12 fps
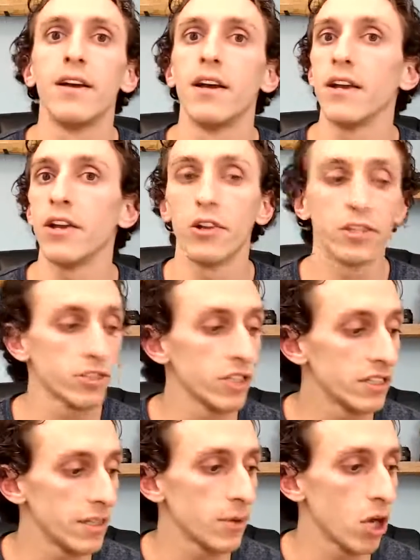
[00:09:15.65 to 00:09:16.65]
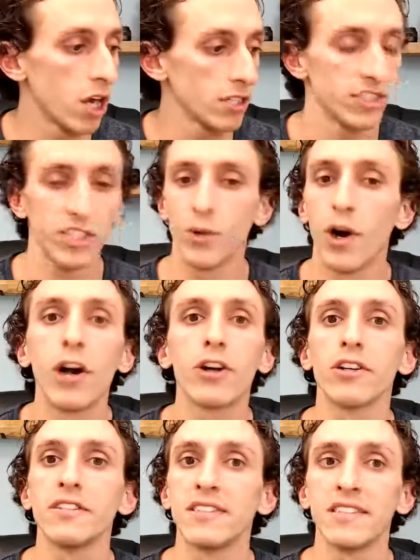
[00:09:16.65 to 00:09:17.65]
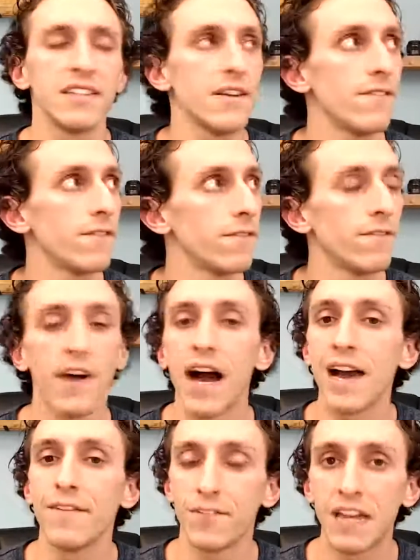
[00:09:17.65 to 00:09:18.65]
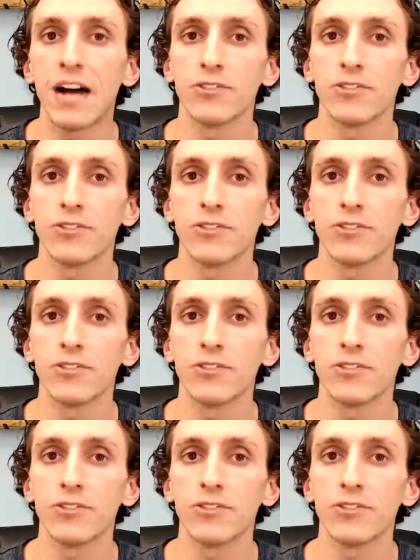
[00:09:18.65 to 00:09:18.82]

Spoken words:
This ends up costing you 165,000